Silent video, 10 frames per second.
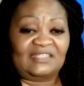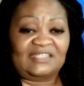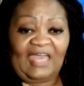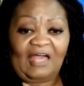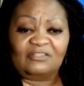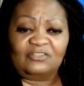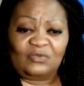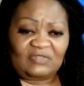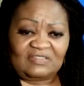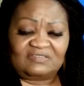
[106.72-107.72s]
at the
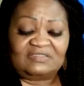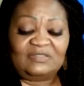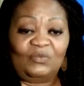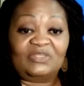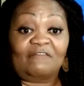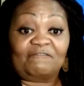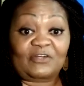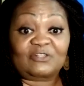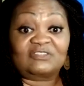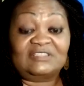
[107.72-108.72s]
calendars and see when the
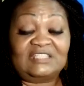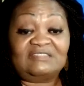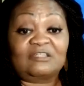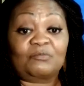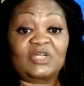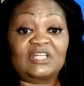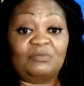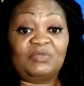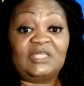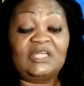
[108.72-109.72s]
1st of December going
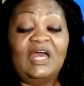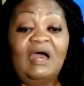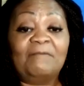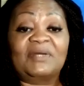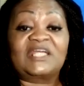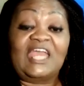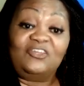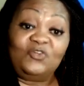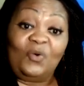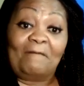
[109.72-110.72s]
to be. But
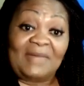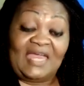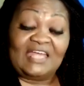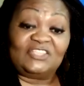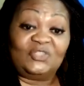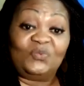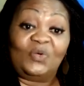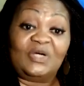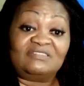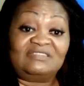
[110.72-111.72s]
can you imagine
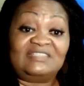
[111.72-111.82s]
once